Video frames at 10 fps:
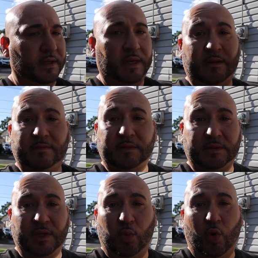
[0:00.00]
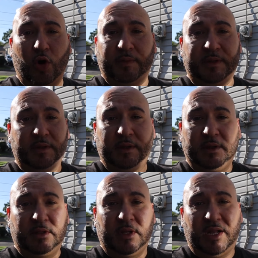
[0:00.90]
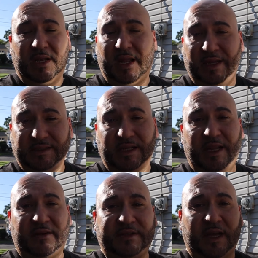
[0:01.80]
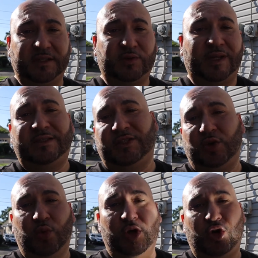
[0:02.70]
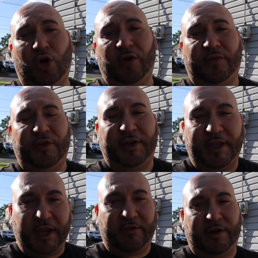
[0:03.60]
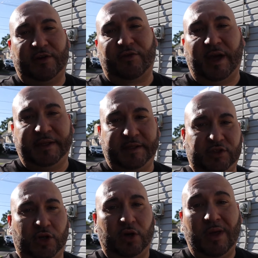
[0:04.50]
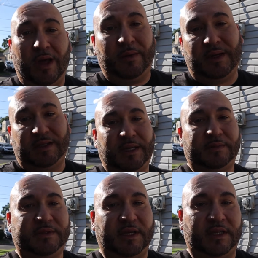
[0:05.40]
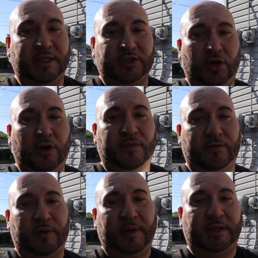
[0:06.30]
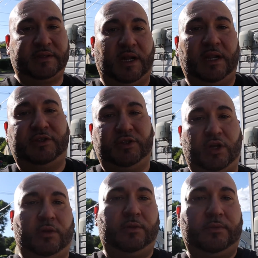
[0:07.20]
yeah, they're warped, at least the left side, because when I took the wheel off you can hear it grinding. So I'm gonna attempt to take this off and replace it, and I'll let you know.